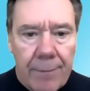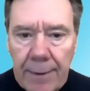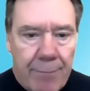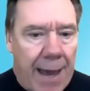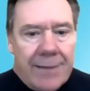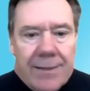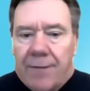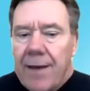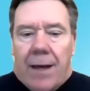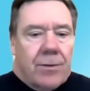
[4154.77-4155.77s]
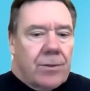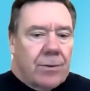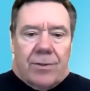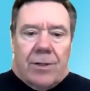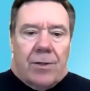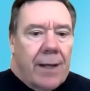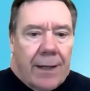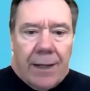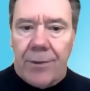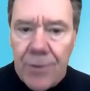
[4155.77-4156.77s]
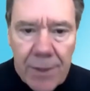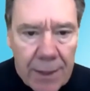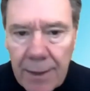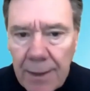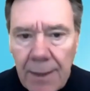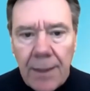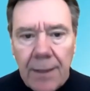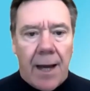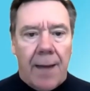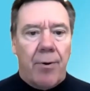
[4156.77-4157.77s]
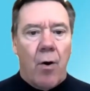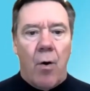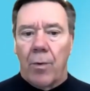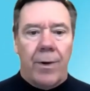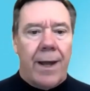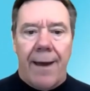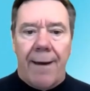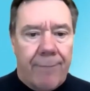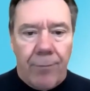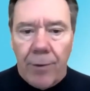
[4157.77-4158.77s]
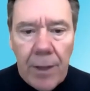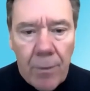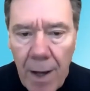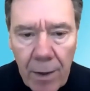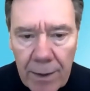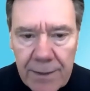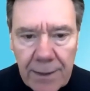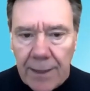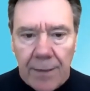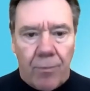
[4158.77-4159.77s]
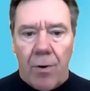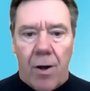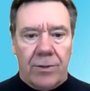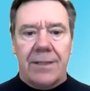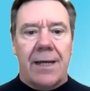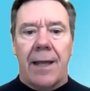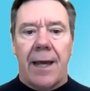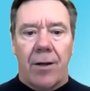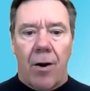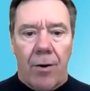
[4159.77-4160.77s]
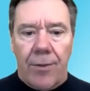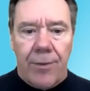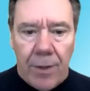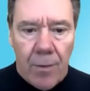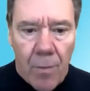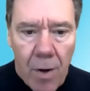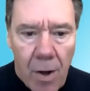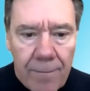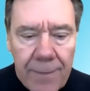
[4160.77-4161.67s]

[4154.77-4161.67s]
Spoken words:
passive house or a zero net energy type home where we have really well insulated walls. Let's say like an R30 wall.